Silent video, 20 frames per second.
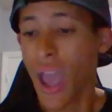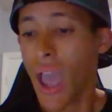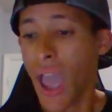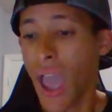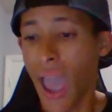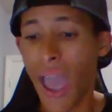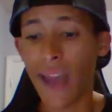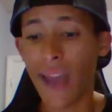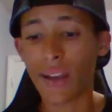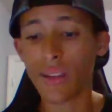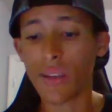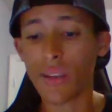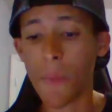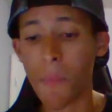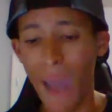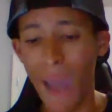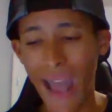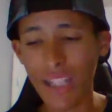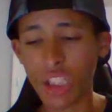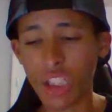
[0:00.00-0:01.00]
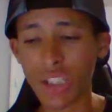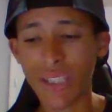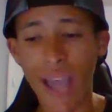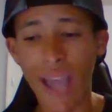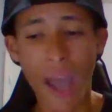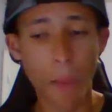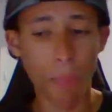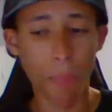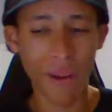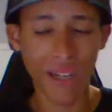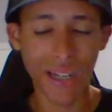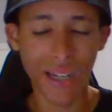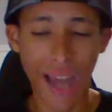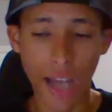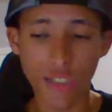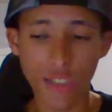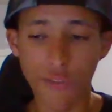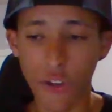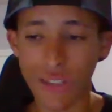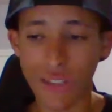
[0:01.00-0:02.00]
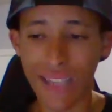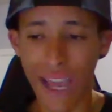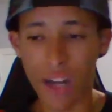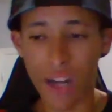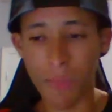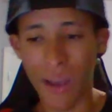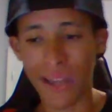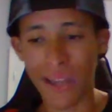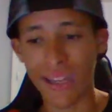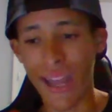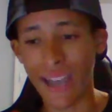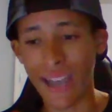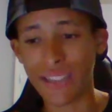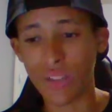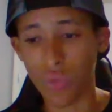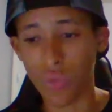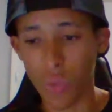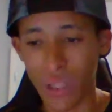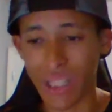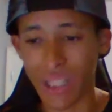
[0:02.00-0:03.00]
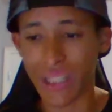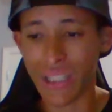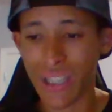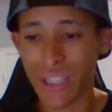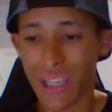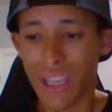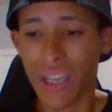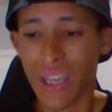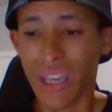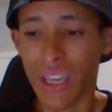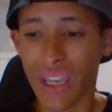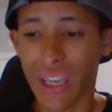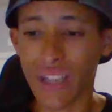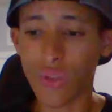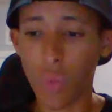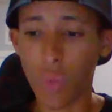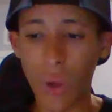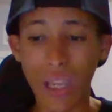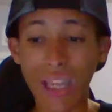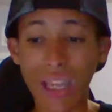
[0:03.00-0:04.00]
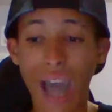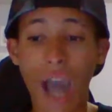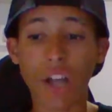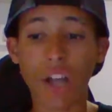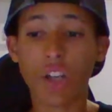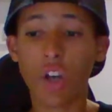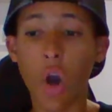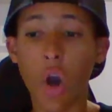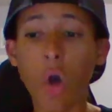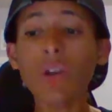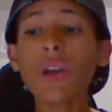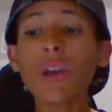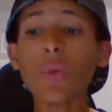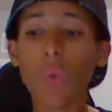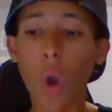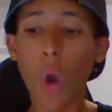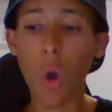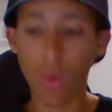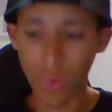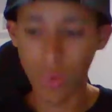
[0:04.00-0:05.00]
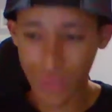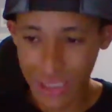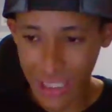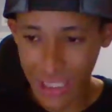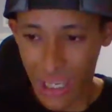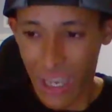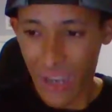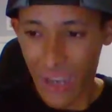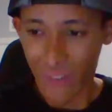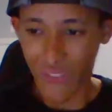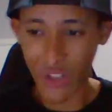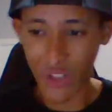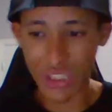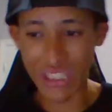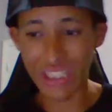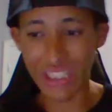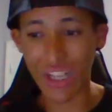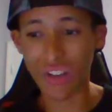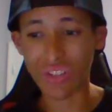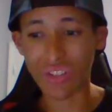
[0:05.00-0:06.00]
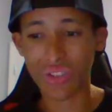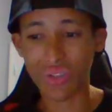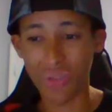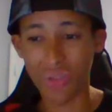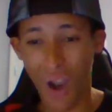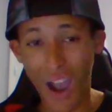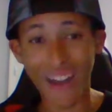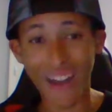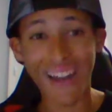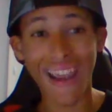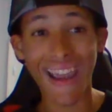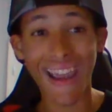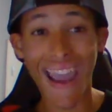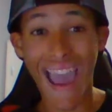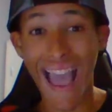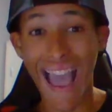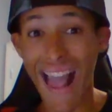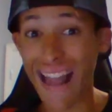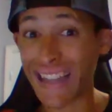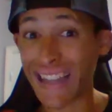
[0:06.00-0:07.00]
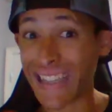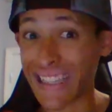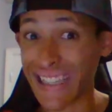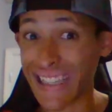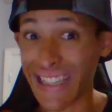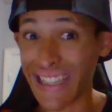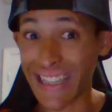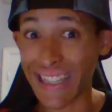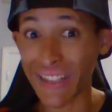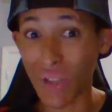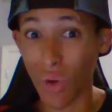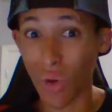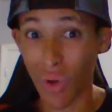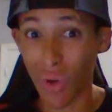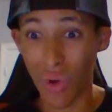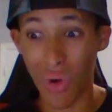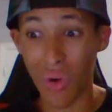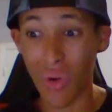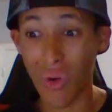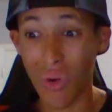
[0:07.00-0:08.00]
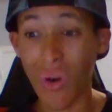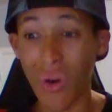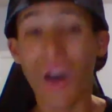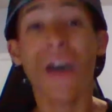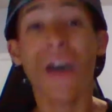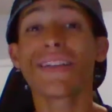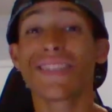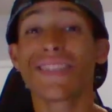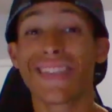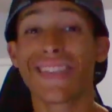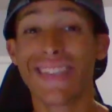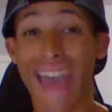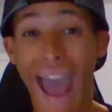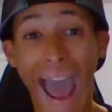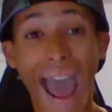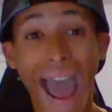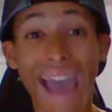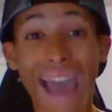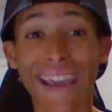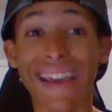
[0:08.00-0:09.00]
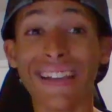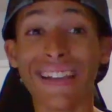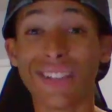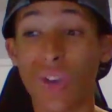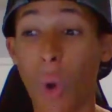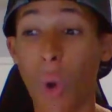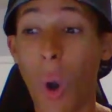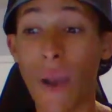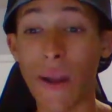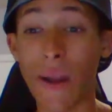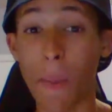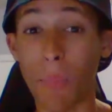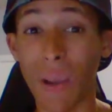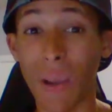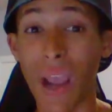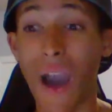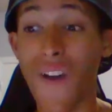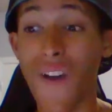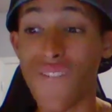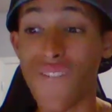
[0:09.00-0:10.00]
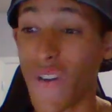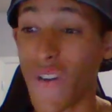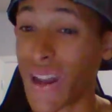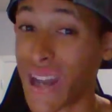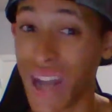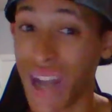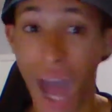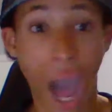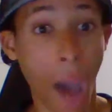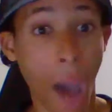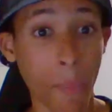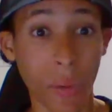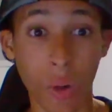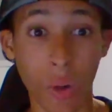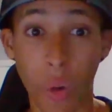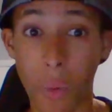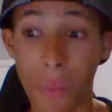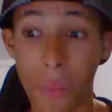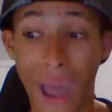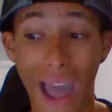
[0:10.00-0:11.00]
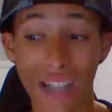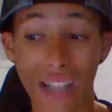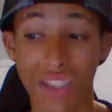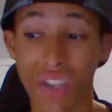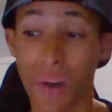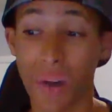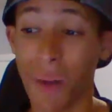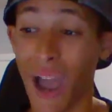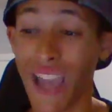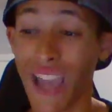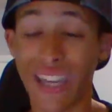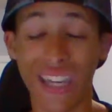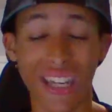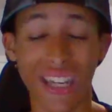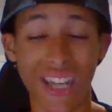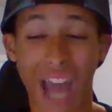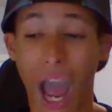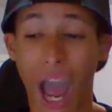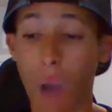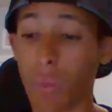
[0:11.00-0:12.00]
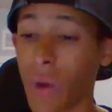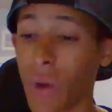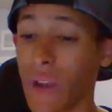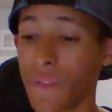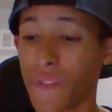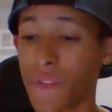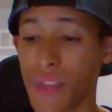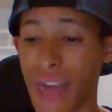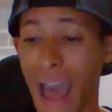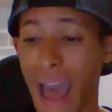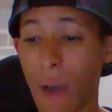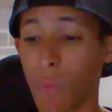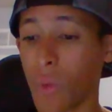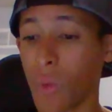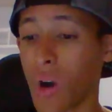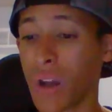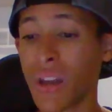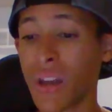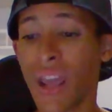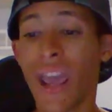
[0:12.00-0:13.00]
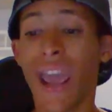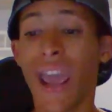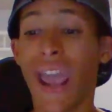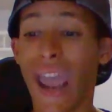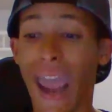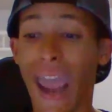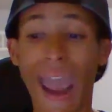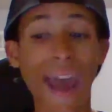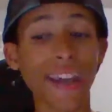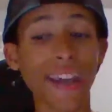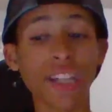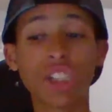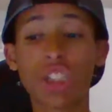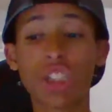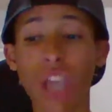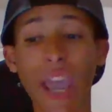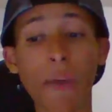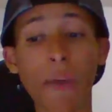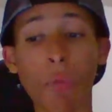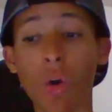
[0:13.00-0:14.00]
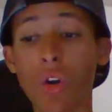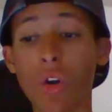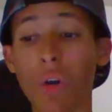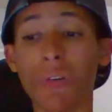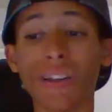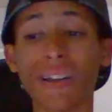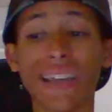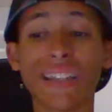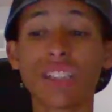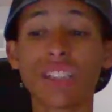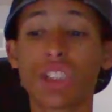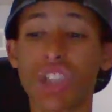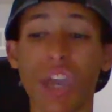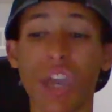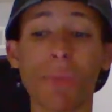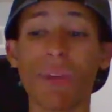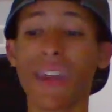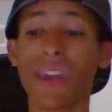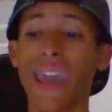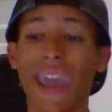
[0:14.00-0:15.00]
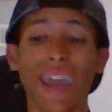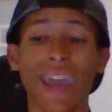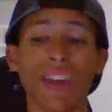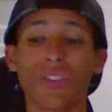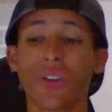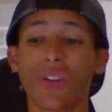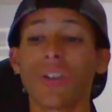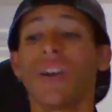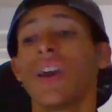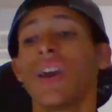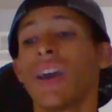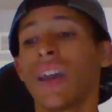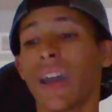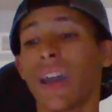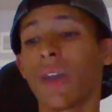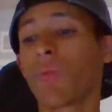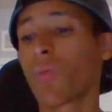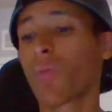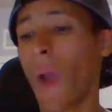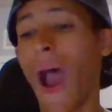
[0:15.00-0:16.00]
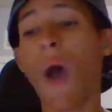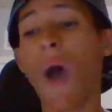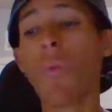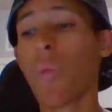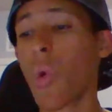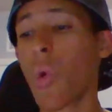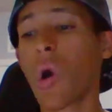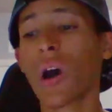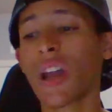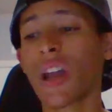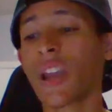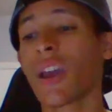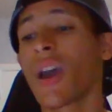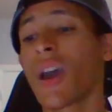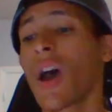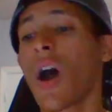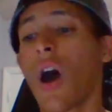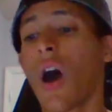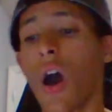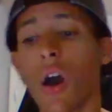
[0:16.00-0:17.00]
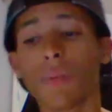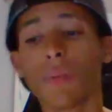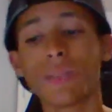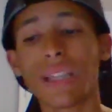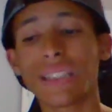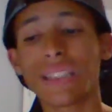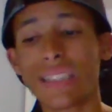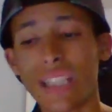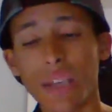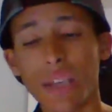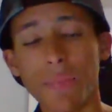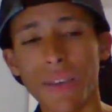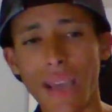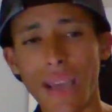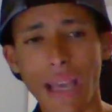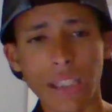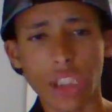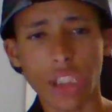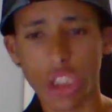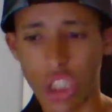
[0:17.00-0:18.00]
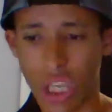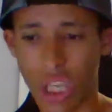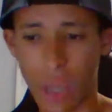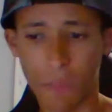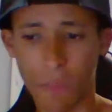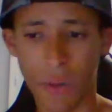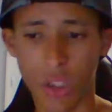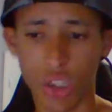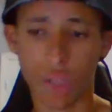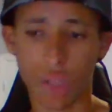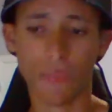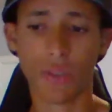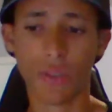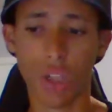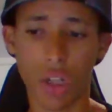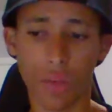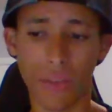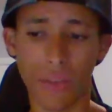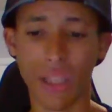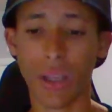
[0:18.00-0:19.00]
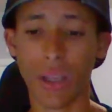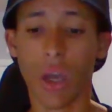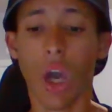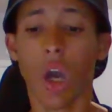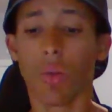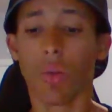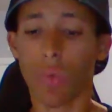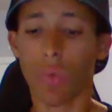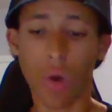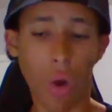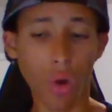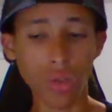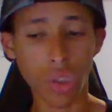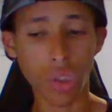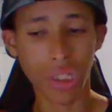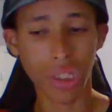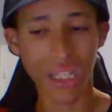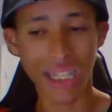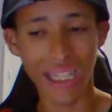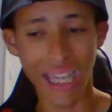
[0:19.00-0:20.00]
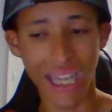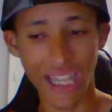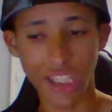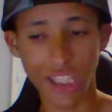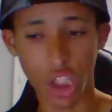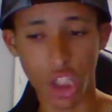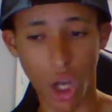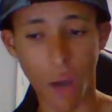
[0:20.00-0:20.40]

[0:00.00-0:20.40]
And the matches that have been announced for Dynamite next week is we got Cody Rhodes versus Andrade El Idolo. That is going to be a phenomenal matchup. I cannot wait for that one. Anna Jay will go against Jamie Hayter in round 1 of the TBS Championship Tournament. We're also going to get